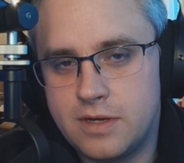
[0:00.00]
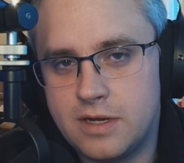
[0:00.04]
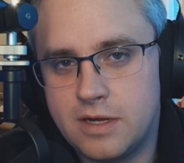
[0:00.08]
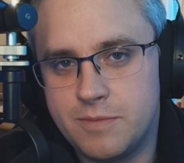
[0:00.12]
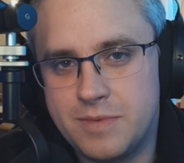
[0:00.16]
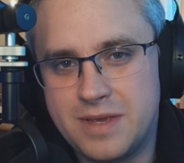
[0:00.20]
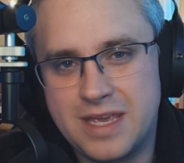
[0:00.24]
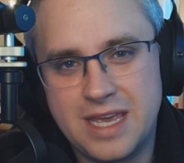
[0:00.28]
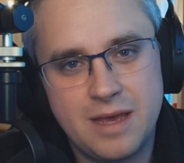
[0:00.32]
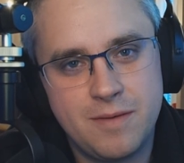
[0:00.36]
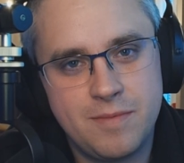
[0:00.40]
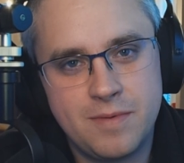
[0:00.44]
and
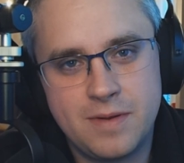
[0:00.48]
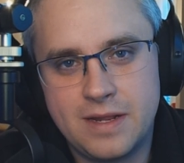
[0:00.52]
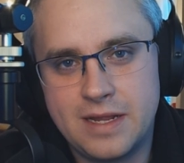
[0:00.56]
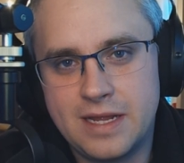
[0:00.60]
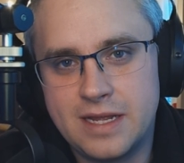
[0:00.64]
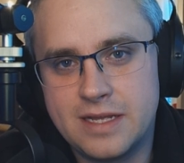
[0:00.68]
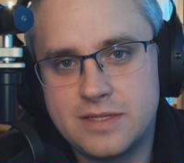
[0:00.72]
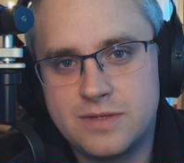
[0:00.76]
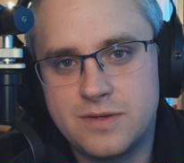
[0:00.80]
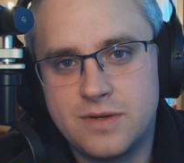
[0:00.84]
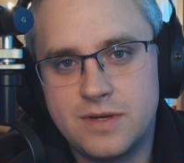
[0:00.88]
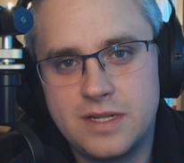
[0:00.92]
I'll be happy to
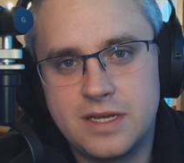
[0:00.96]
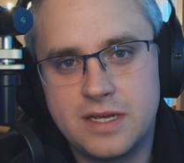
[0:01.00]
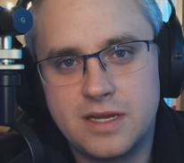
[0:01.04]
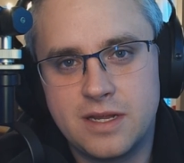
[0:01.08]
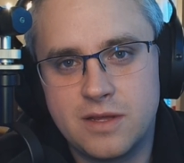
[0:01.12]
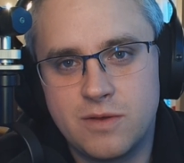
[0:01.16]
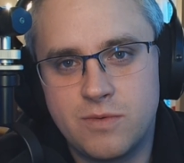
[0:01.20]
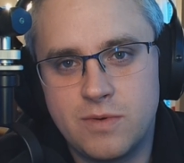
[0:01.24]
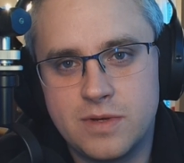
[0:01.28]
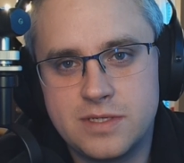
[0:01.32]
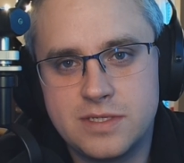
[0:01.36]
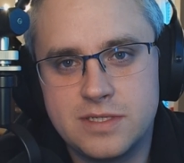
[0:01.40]
answer any
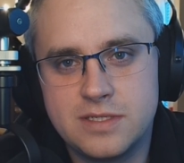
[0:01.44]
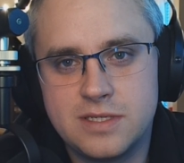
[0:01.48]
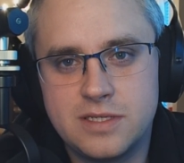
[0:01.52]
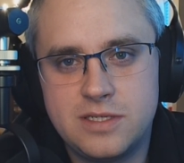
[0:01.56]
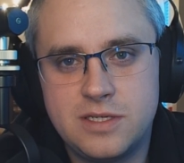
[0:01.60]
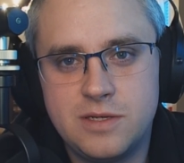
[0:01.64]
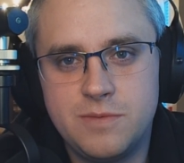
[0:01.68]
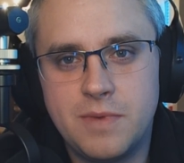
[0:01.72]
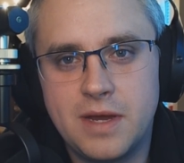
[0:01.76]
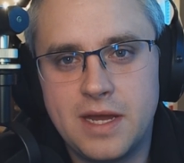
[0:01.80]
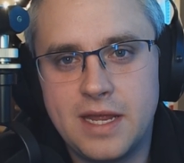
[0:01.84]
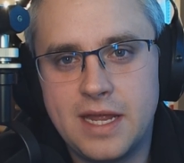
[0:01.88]
kind of questions
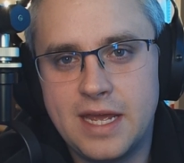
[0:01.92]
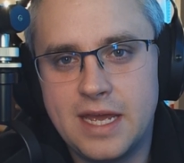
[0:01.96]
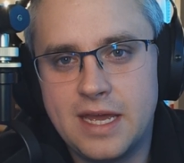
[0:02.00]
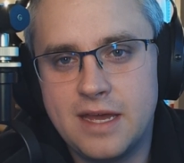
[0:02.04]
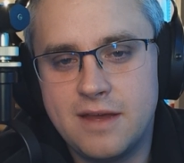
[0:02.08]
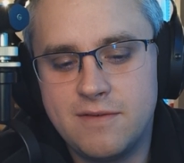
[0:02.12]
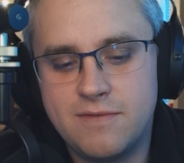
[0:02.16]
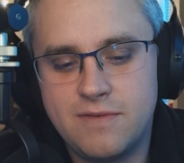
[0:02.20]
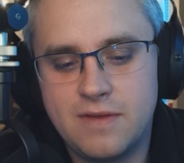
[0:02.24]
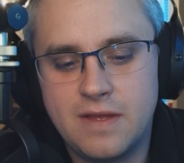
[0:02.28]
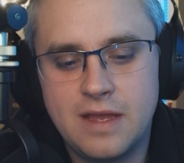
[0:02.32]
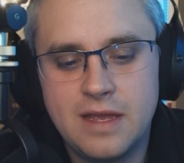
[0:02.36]
that you might
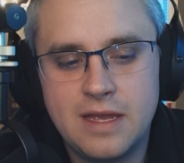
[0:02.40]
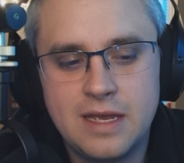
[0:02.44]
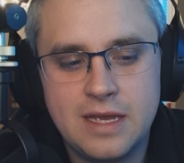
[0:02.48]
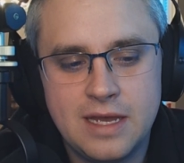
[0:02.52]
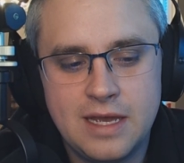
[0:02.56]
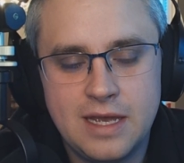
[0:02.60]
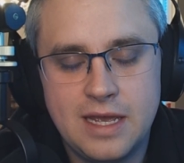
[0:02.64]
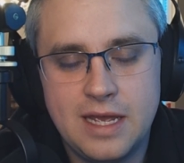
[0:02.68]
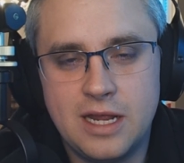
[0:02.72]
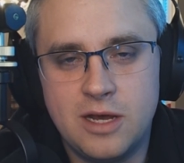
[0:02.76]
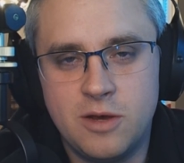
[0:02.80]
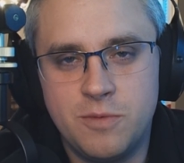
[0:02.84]
have.
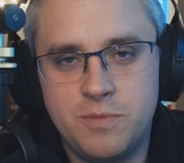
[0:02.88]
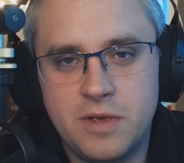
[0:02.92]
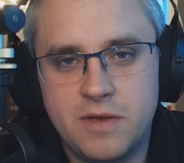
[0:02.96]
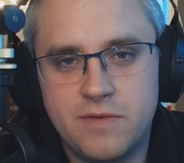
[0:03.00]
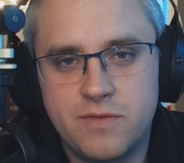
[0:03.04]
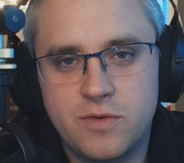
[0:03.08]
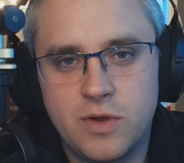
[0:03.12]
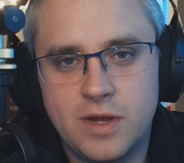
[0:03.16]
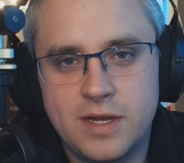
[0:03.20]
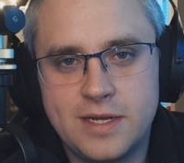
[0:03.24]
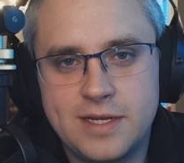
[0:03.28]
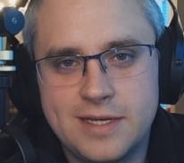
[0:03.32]
And I hope you
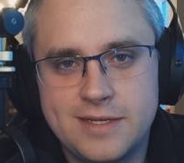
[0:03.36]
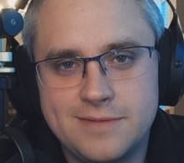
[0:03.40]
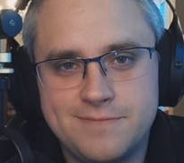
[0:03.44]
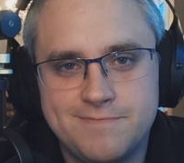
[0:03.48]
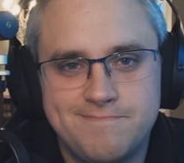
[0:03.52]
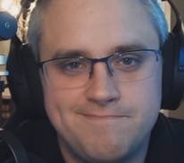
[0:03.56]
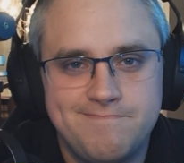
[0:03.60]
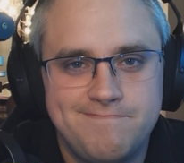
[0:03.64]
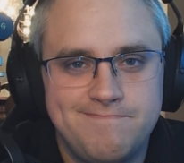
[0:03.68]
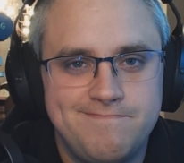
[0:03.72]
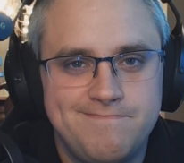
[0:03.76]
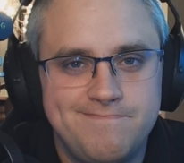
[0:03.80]
have a great day.
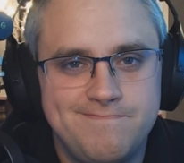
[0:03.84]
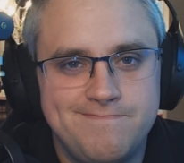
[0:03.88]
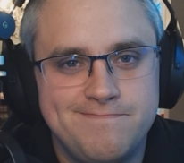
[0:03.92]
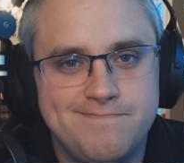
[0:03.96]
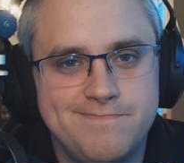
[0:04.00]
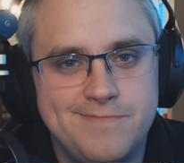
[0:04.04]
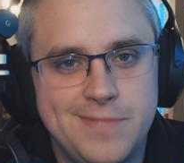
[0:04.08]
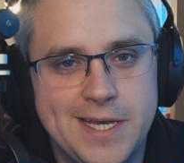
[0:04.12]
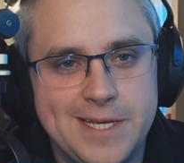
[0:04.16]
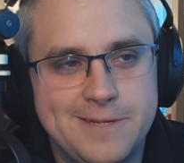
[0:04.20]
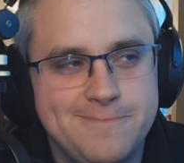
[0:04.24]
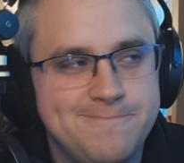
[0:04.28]

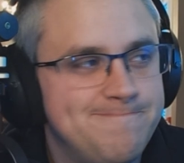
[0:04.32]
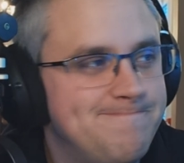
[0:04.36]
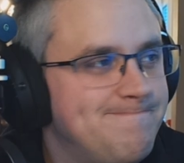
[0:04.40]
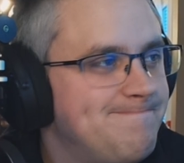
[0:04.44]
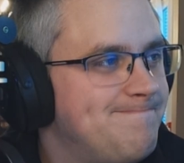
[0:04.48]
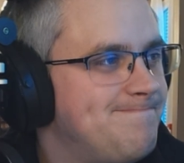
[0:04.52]
Bye.